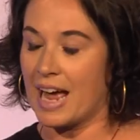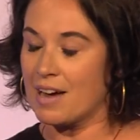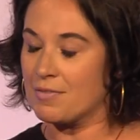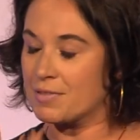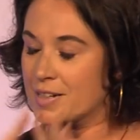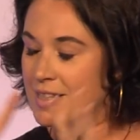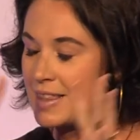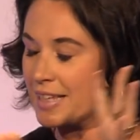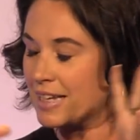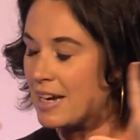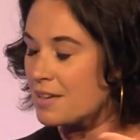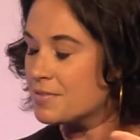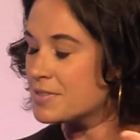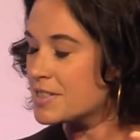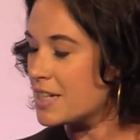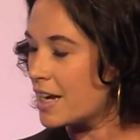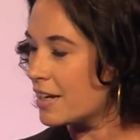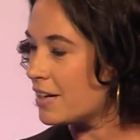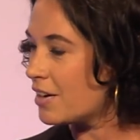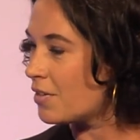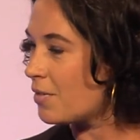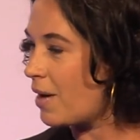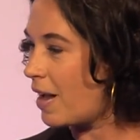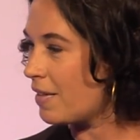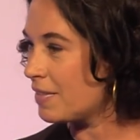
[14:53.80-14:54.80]
everything I've done
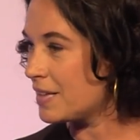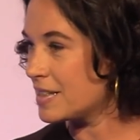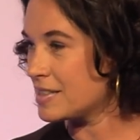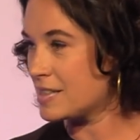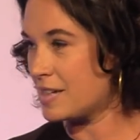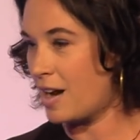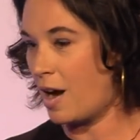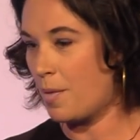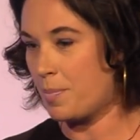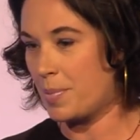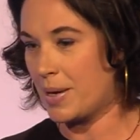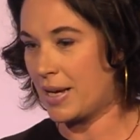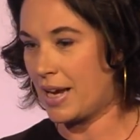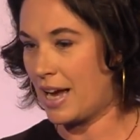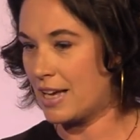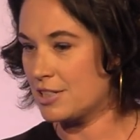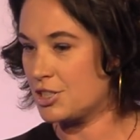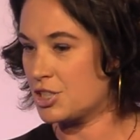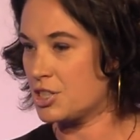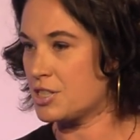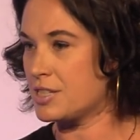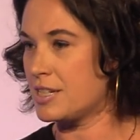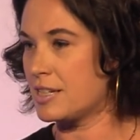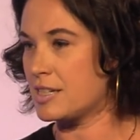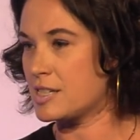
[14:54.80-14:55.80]
around this topic has
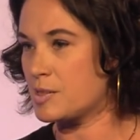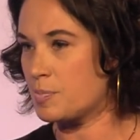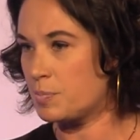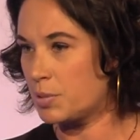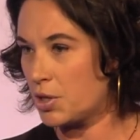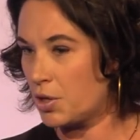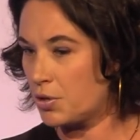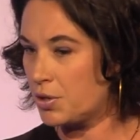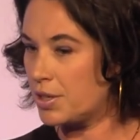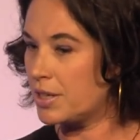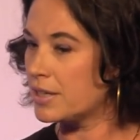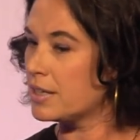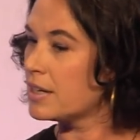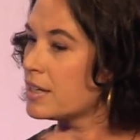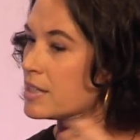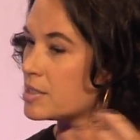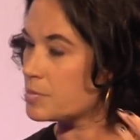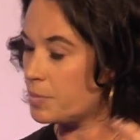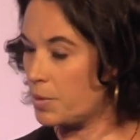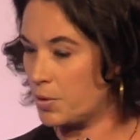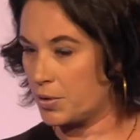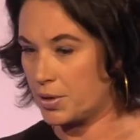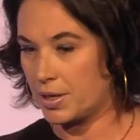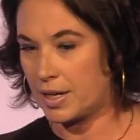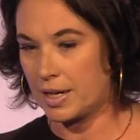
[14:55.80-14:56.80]
just exploded and
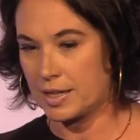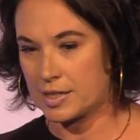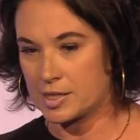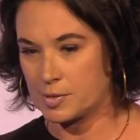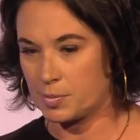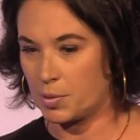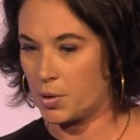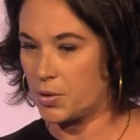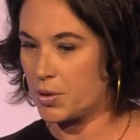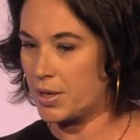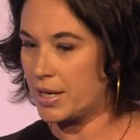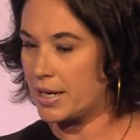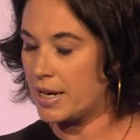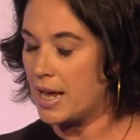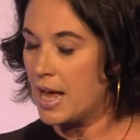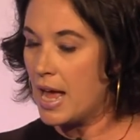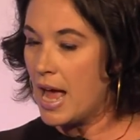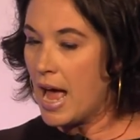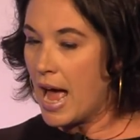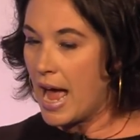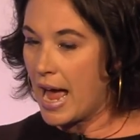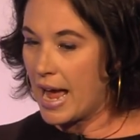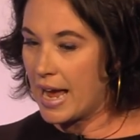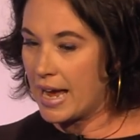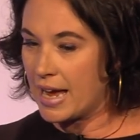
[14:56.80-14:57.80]
exploded and exploded.
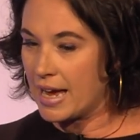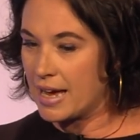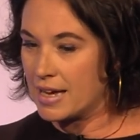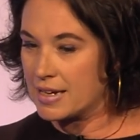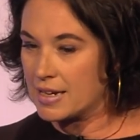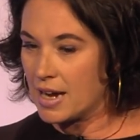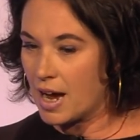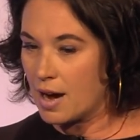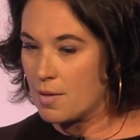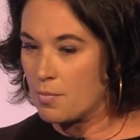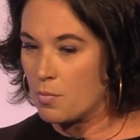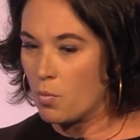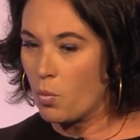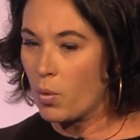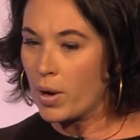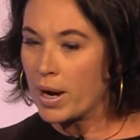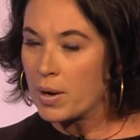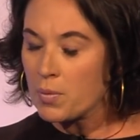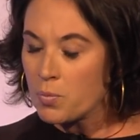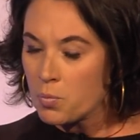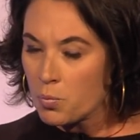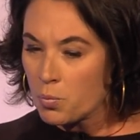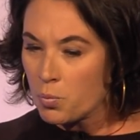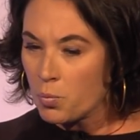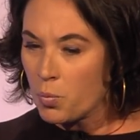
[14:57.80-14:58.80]

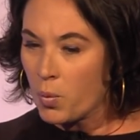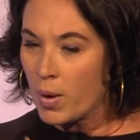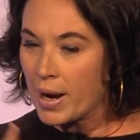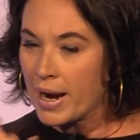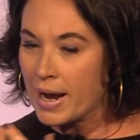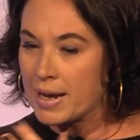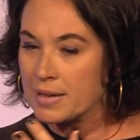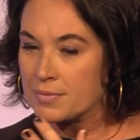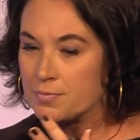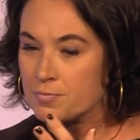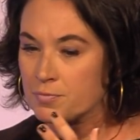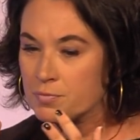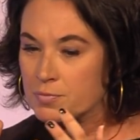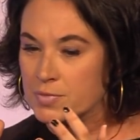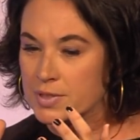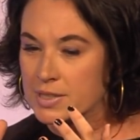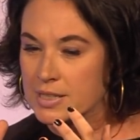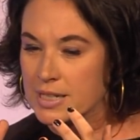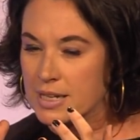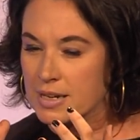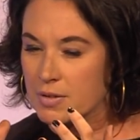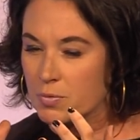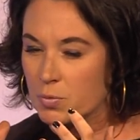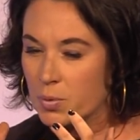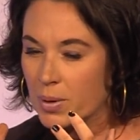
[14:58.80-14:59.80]
What
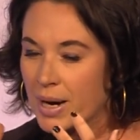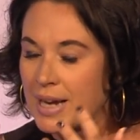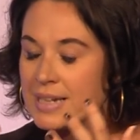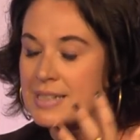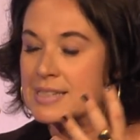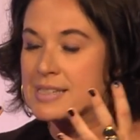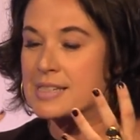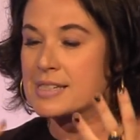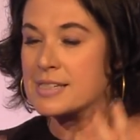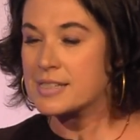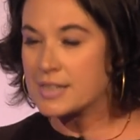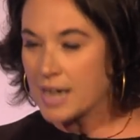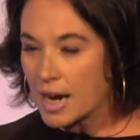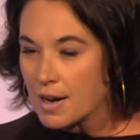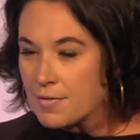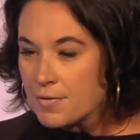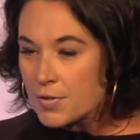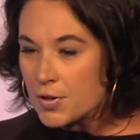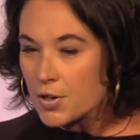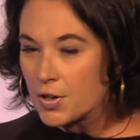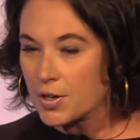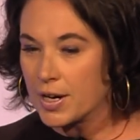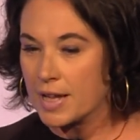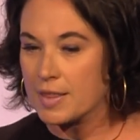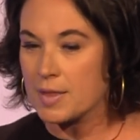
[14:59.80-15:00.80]
I
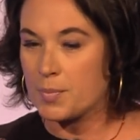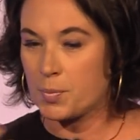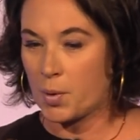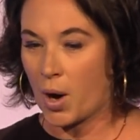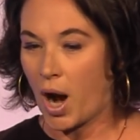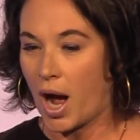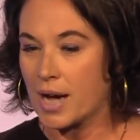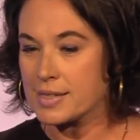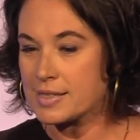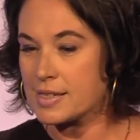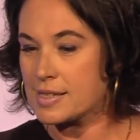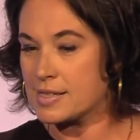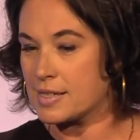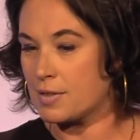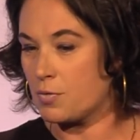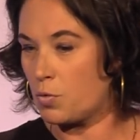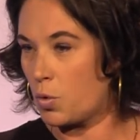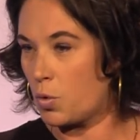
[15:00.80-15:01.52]
discovered in the process of